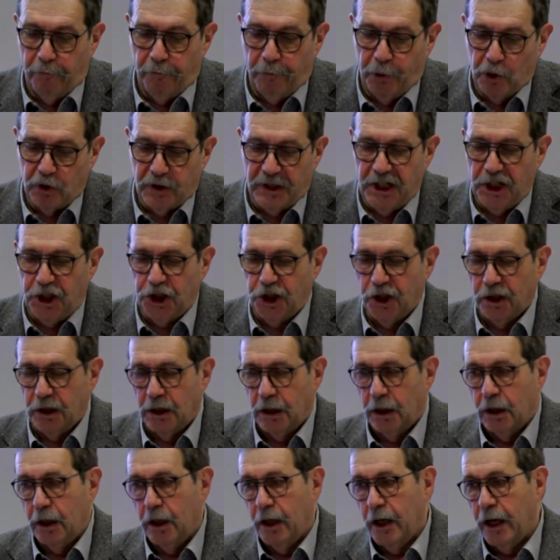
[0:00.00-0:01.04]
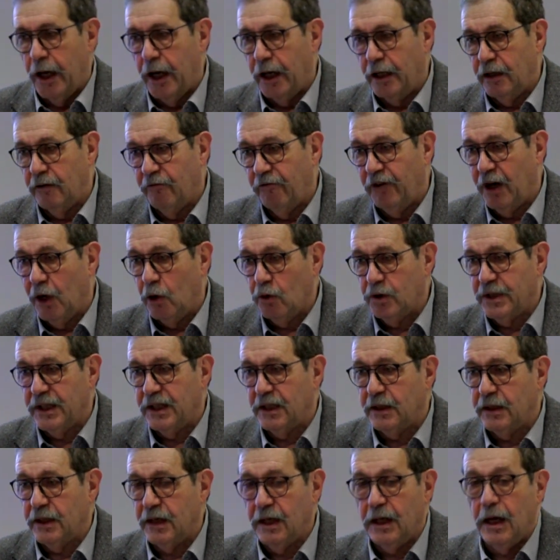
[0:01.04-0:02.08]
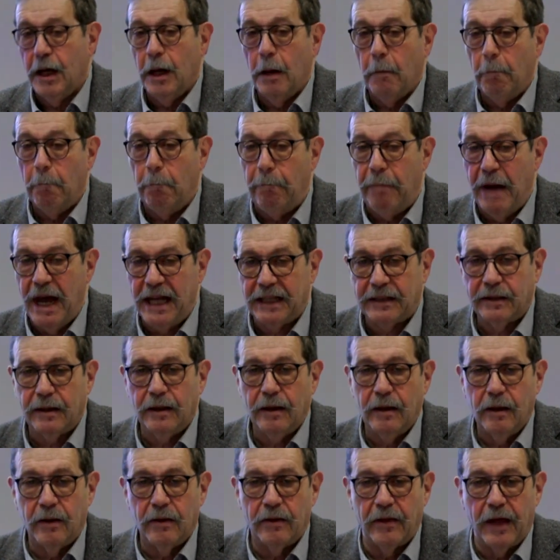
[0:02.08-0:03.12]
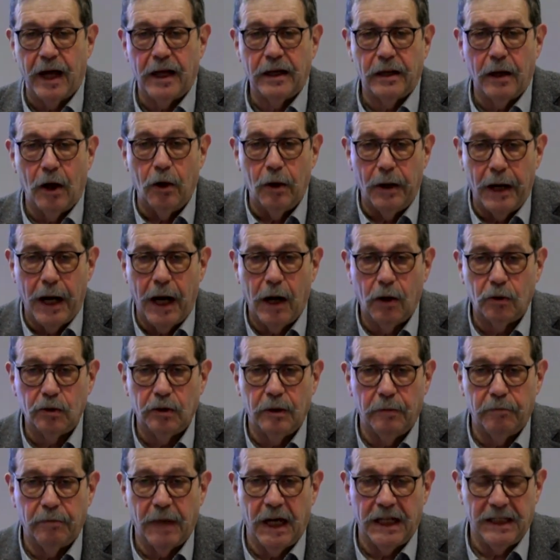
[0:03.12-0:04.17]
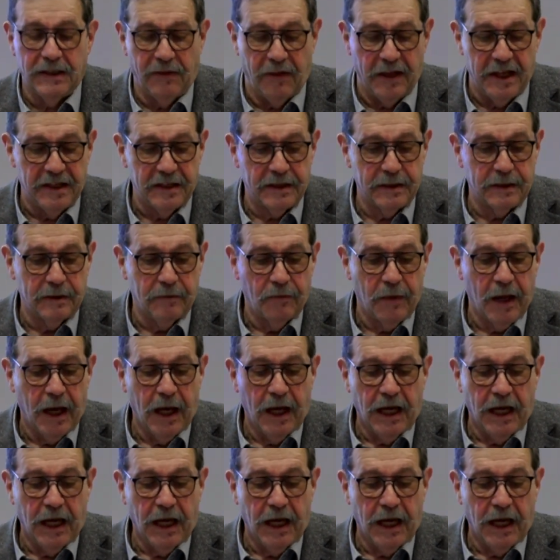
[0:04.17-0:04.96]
position and velocity better than allowed by this.